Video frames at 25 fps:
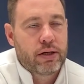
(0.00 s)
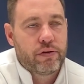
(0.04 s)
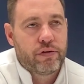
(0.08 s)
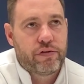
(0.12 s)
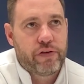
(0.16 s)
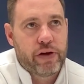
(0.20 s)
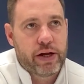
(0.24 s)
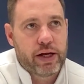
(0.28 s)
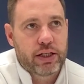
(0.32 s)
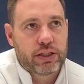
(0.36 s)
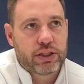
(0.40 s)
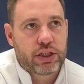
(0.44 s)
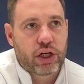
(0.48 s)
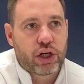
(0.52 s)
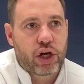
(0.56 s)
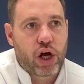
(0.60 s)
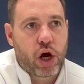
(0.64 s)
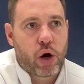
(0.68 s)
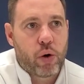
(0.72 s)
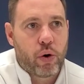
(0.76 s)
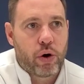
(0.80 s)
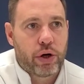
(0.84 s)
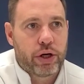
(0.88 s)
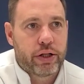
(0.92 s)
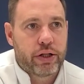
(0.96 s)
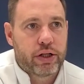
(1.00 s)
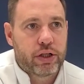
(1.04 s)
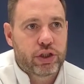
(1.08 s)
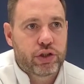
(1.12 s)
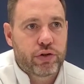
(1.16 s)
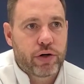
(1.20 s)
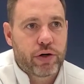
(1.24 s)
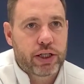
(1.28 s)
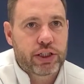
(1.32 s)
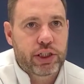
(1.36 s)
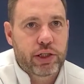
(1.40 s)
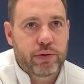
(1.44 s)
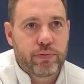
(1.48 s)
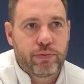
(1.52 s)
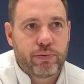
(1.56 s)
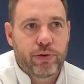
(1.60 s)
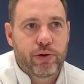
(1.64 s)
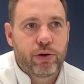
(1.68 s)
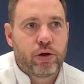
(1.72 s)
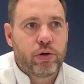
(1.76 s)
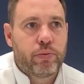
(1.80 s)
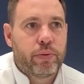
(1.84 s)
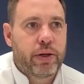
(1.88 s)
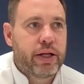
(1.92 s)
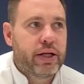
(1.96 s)
things that go on in the dressing
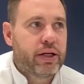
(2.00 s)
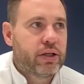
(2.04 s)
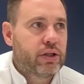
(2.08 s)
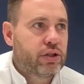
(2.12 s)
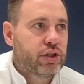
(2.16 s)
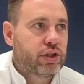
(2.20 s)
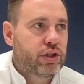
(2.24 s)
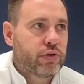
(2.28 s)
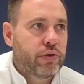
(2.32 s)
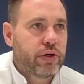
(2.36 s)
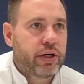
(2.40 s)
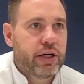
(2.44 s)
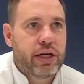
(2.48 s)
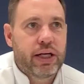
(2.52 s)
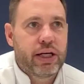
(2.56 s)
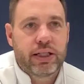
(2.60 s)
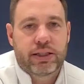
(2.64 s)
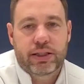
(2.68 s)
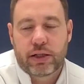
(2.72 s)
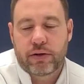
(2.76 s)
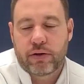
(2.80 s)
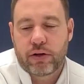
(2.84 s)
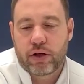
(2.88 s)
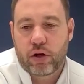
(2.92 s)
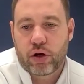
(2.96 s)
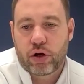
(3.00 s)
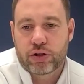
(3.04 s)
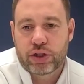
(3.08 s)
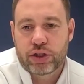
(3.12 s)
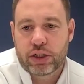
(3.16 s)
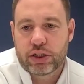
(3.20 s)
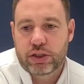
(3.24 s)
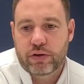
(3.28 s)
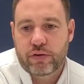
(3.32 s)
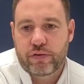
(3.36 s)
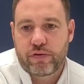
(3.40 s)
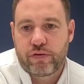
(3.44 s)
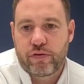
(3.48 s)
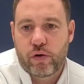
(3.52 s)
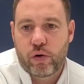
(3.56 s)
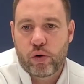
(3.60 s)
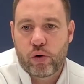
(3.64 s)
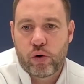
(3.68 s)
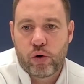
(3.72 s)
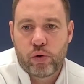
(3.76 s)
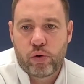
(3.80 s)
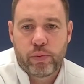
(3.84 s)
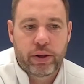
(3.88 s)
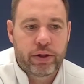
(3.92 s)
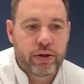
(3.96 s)
room and injuries and losses of
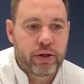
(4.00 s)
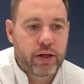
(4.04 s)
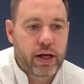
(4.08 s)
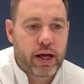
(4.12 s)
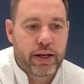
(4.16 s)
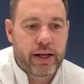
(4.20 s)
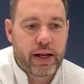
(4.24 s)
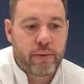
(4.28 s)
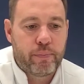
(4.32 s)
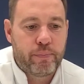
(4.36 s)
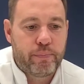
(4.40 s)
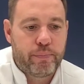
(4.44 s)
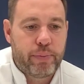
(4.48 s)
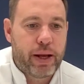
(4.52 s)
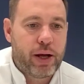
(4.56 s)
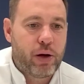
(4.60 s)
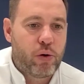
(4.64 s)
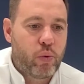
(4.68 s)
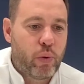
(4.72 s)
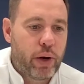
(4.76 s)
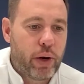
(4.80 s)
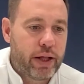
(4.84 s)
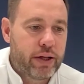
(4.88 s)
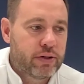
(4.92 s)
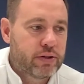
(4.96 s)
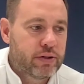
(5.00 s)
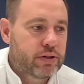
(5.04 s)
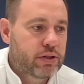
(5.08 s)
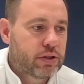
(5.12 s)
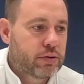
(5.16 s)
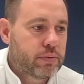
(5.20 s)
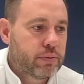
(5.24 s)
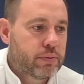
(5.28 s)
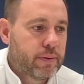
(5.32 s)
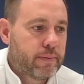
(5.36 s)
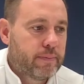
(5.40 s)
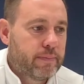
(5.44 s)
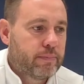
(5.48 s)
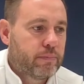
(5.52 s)
form and then big wins.